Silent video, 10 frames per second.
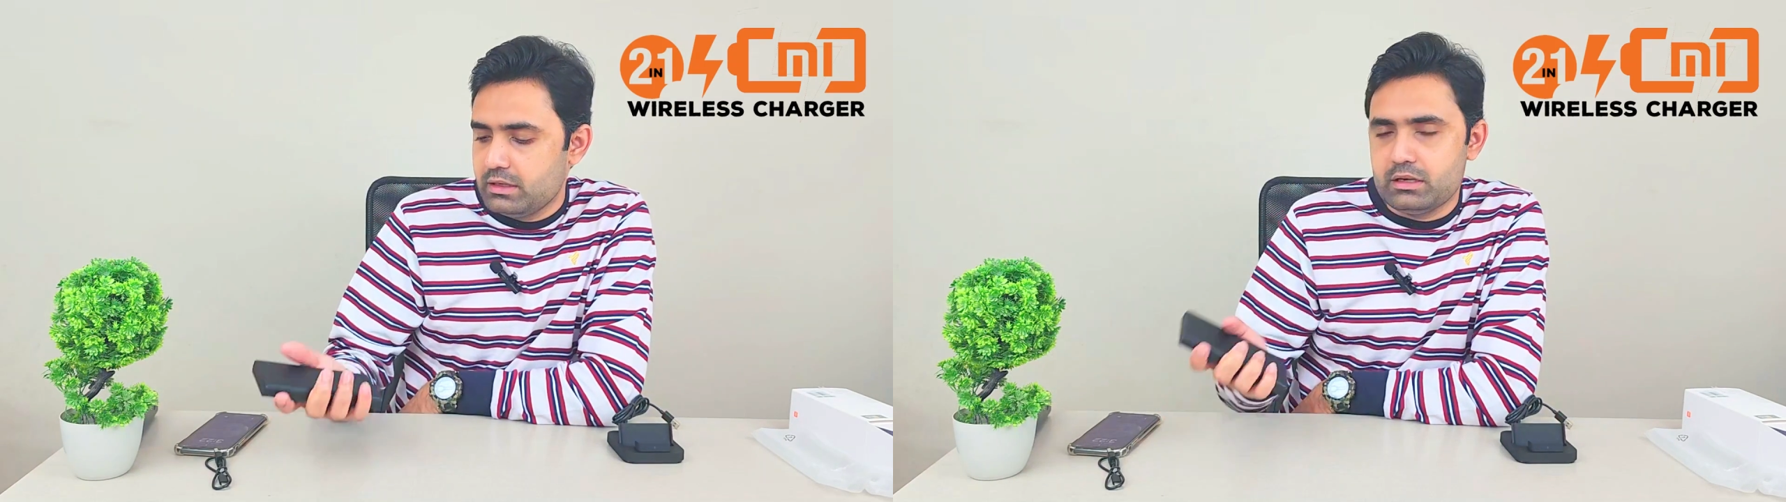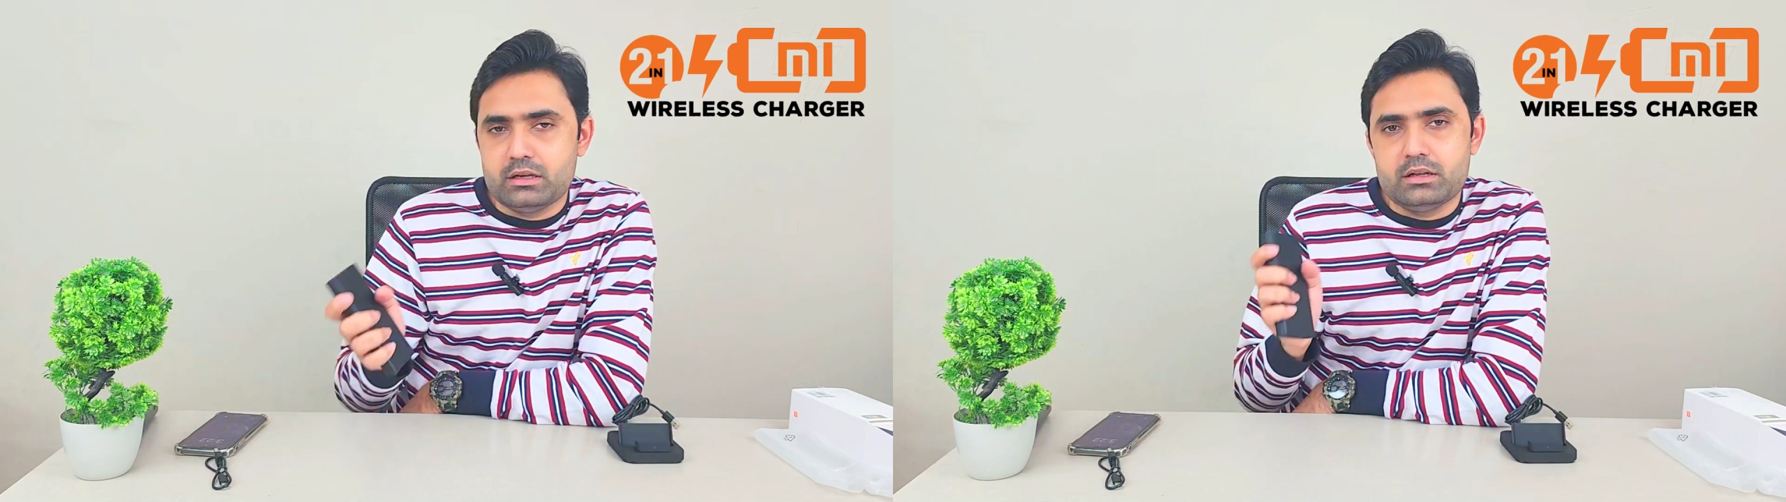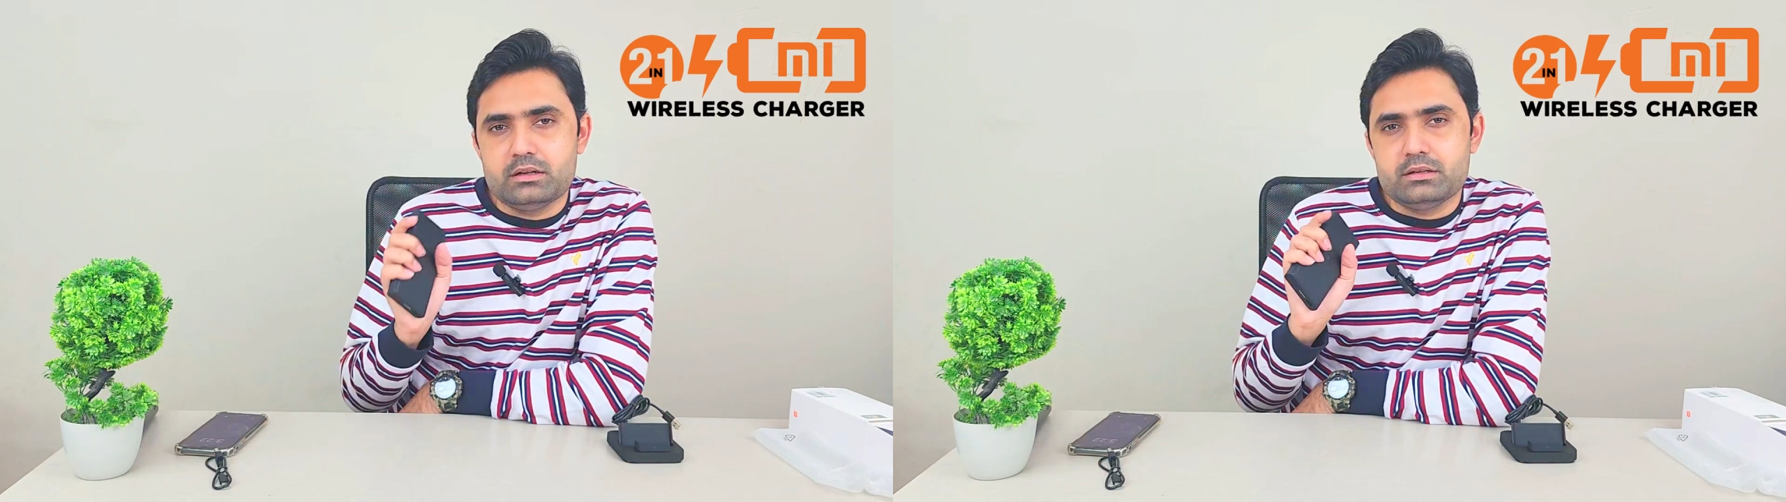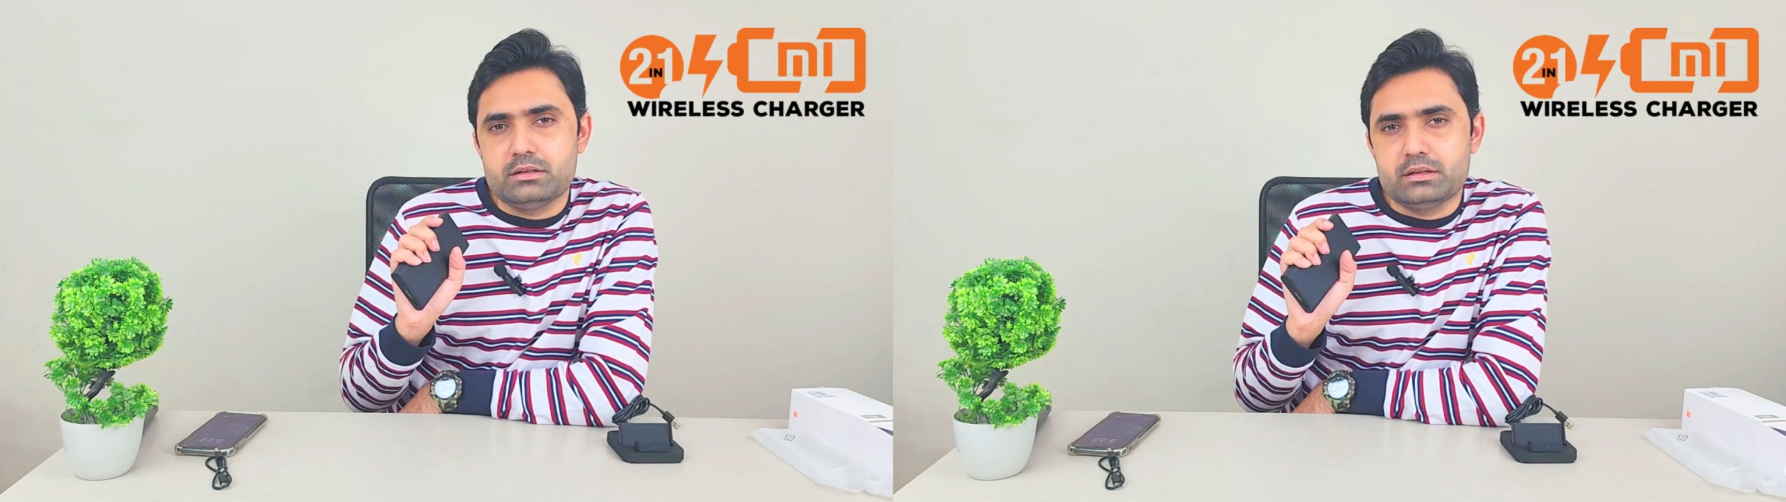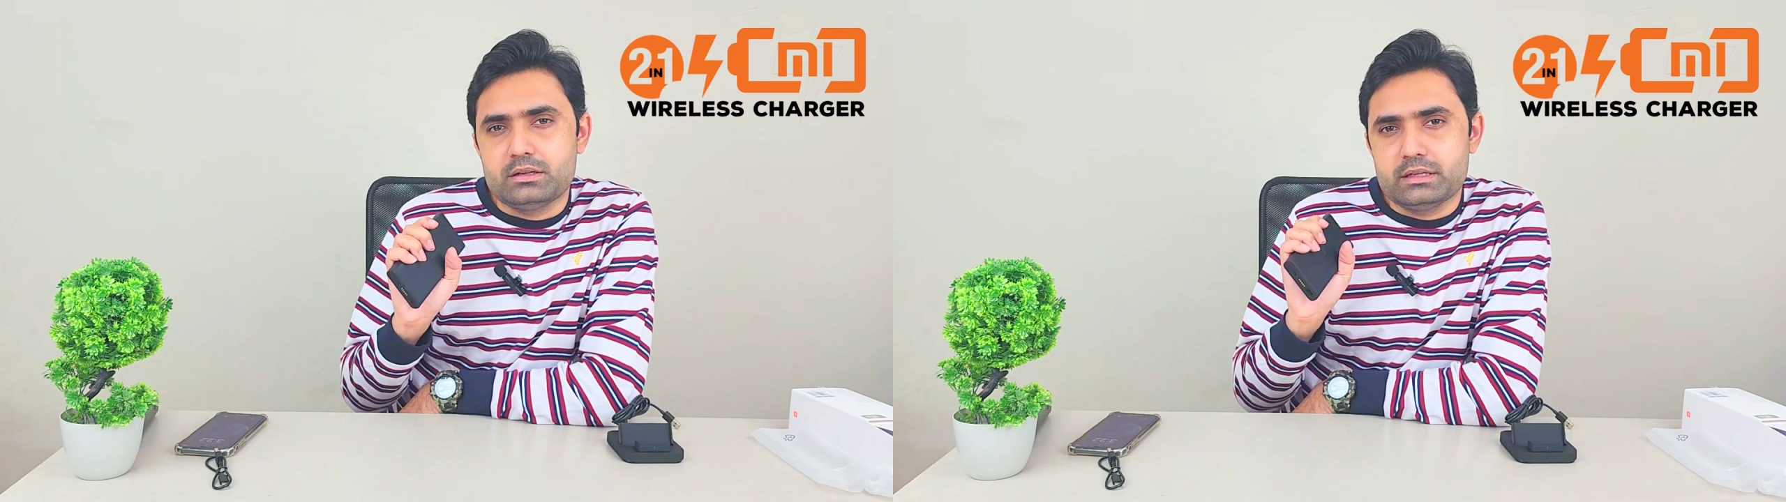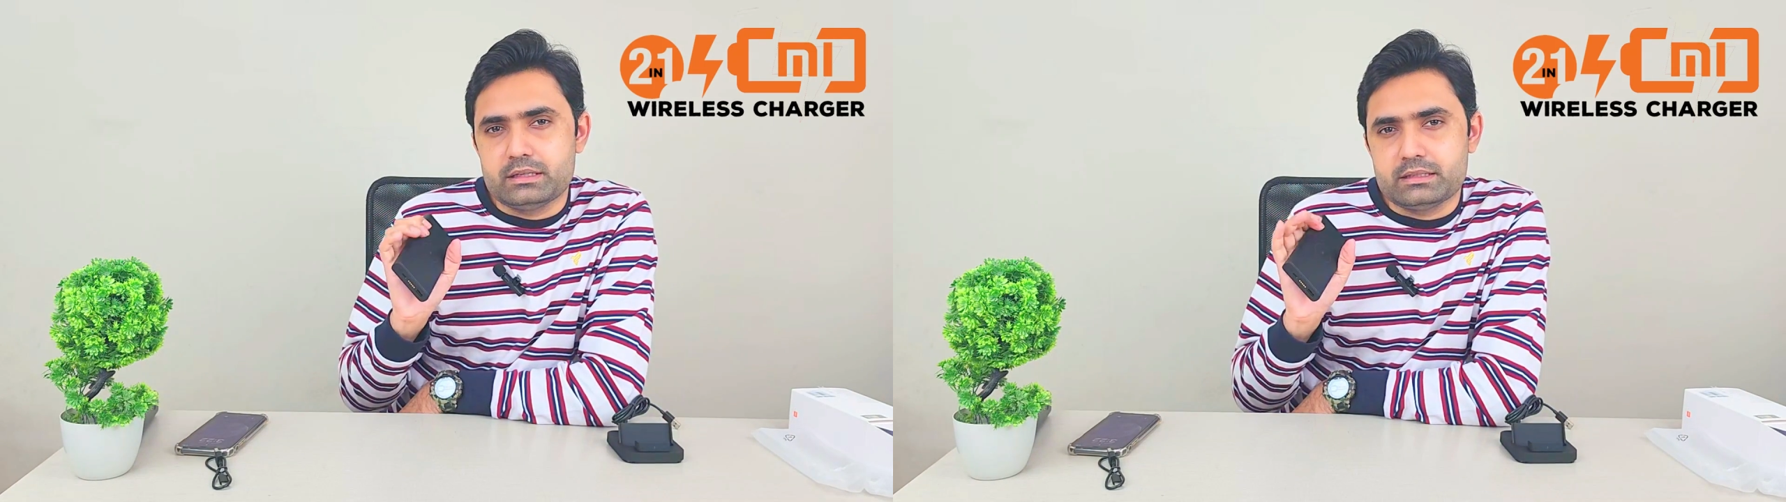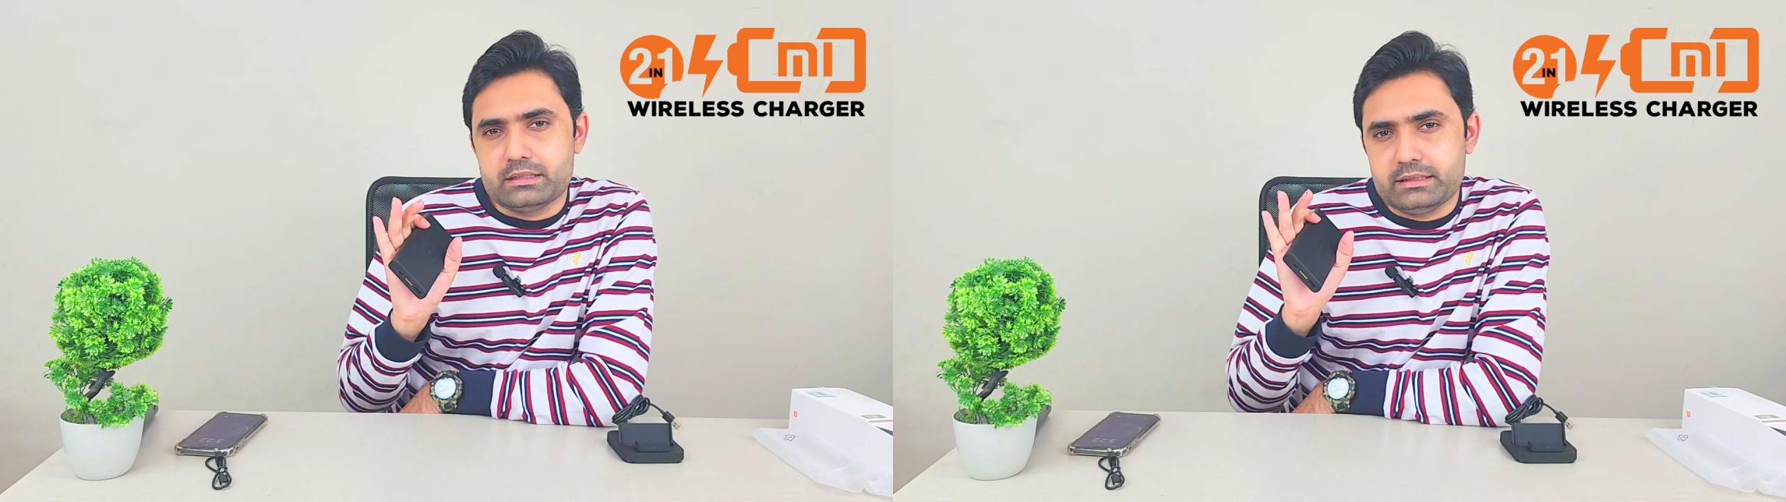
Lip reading: and it has a